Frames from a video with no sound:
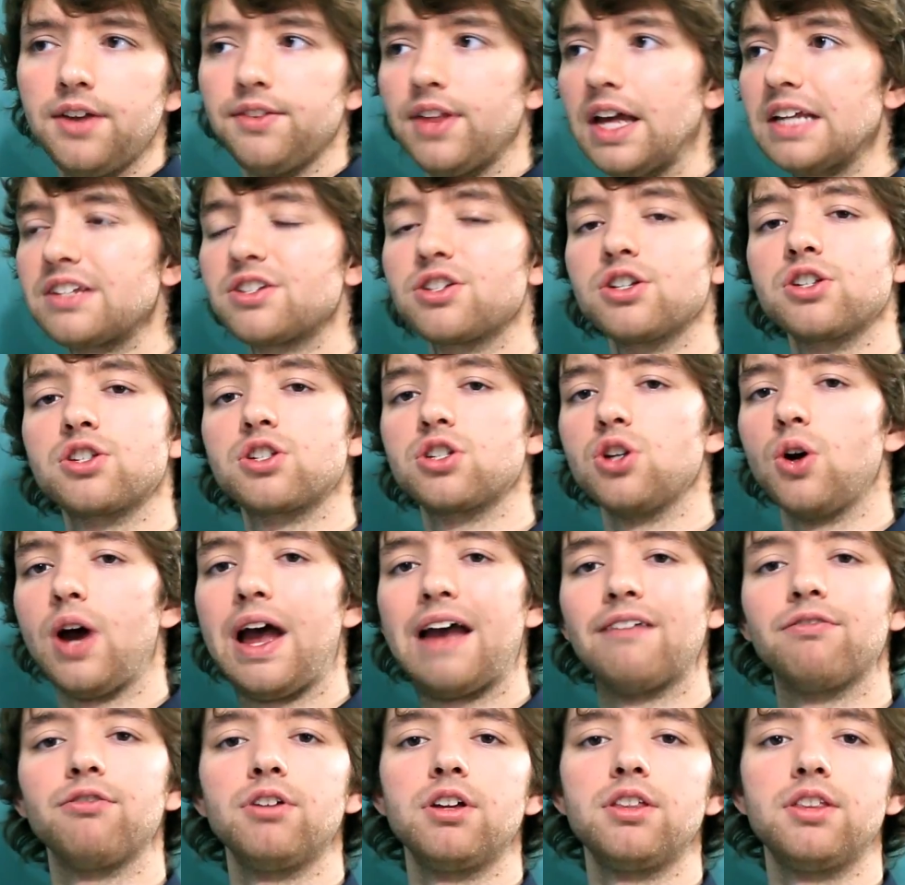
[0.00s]
That's just so
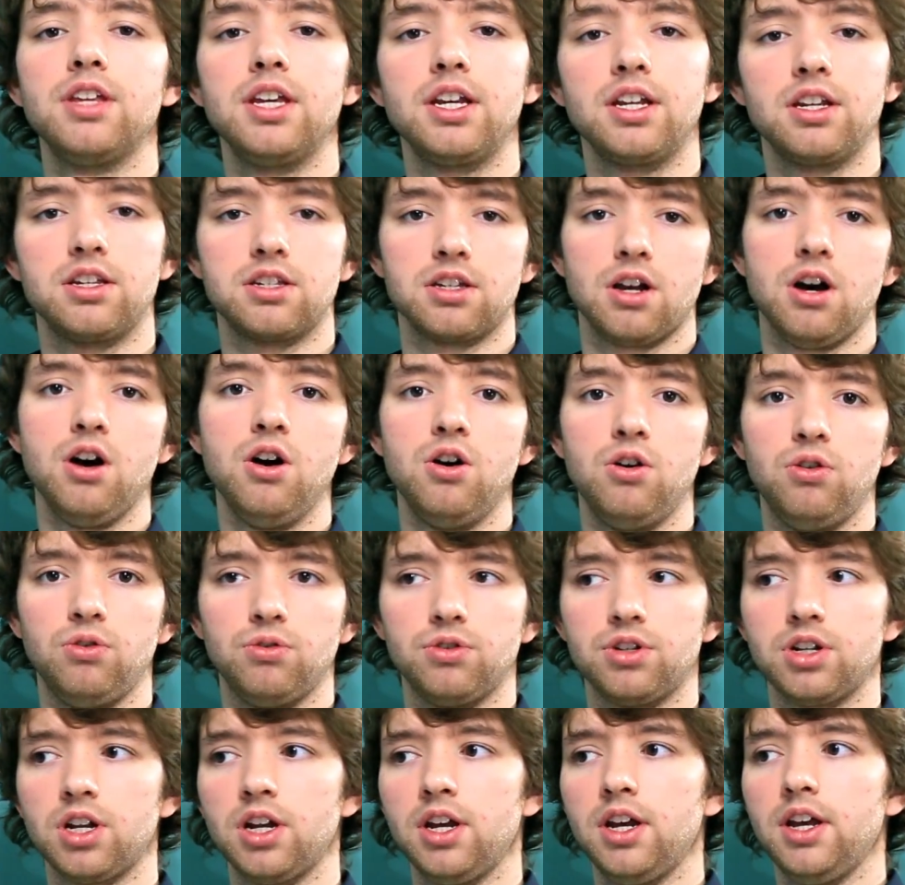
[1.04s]
everything is
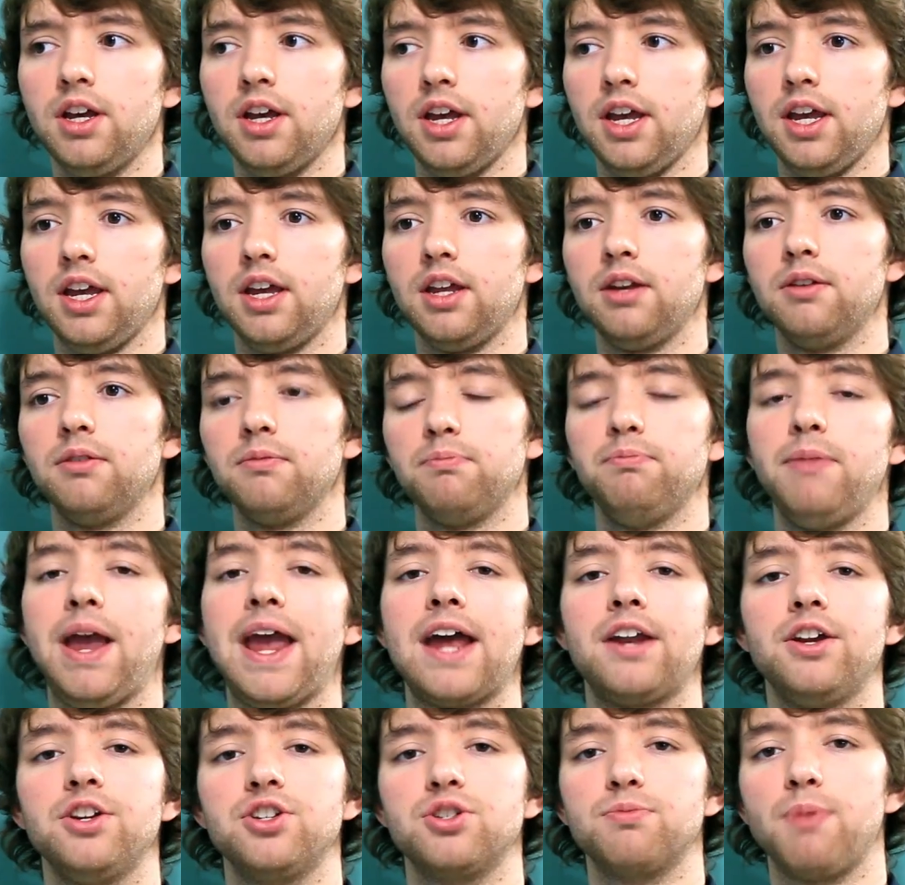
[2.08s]
owned and
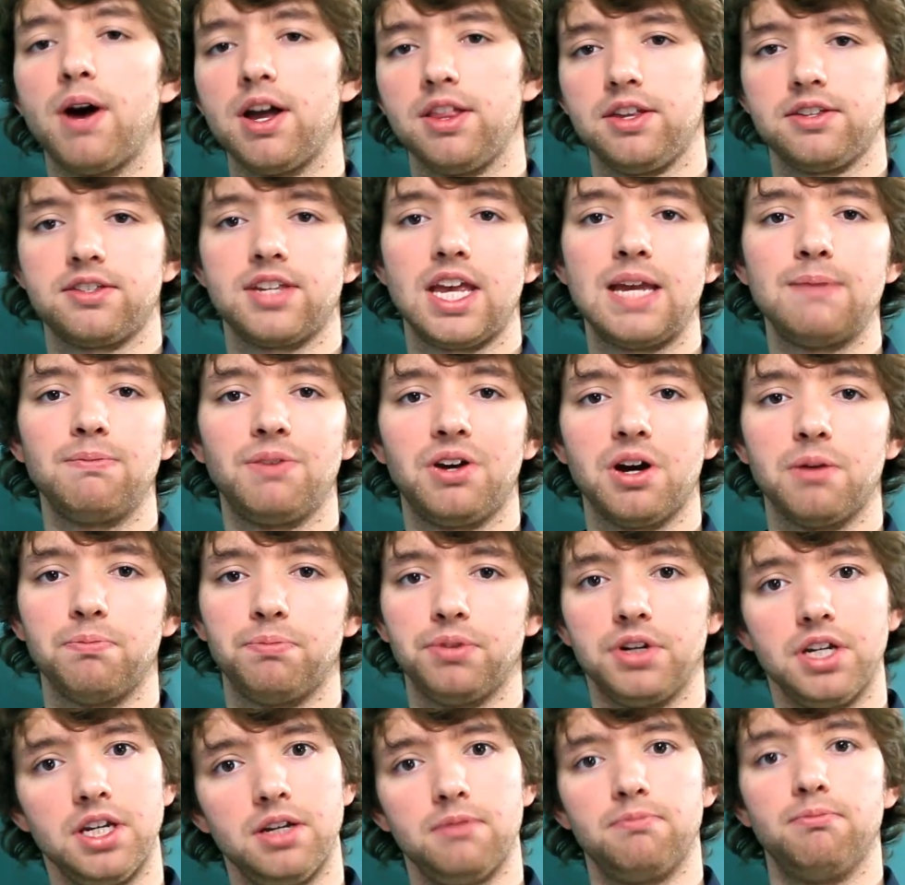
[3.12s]
managed by the same
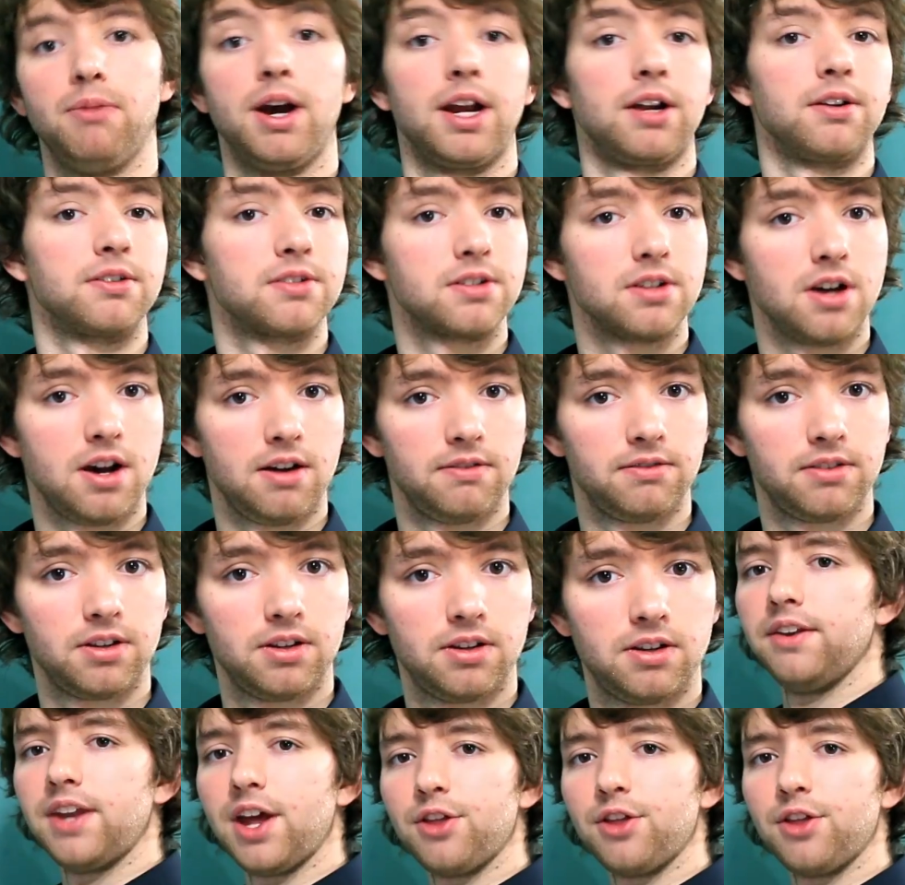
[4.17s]
company, Microsoft.